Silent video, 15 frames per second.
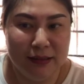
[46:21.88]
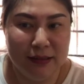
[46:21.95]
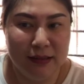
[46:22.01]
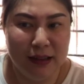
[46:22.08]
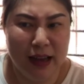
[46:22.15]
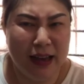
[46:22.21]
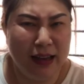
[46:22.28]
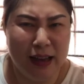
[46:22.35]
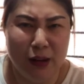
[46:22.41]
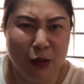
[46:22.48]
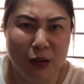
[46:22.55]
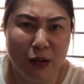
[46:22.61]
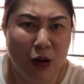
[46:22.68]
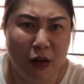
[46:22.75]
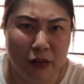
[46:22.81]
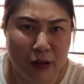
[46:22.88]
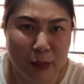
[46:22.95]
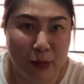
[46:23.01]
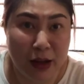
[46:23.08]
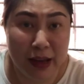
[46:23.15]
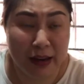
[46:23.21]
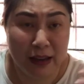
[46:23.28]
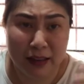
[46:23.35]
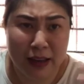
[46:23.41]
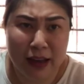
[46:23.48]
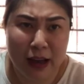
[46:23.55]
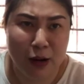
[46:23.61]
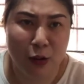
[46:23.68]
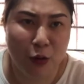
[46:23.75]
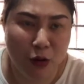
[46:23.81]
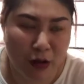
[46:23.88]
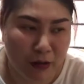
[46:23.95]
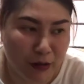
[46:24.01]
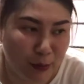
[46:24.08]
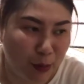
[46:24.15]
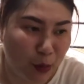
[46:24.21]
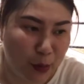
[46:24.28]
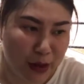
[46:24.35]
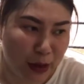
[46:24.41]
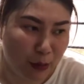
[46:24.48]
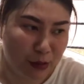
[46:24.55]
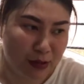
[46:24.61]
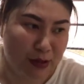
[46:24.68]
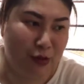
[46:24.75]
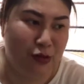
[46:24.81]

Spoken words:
I look horrible, and I think I look horrible when I was in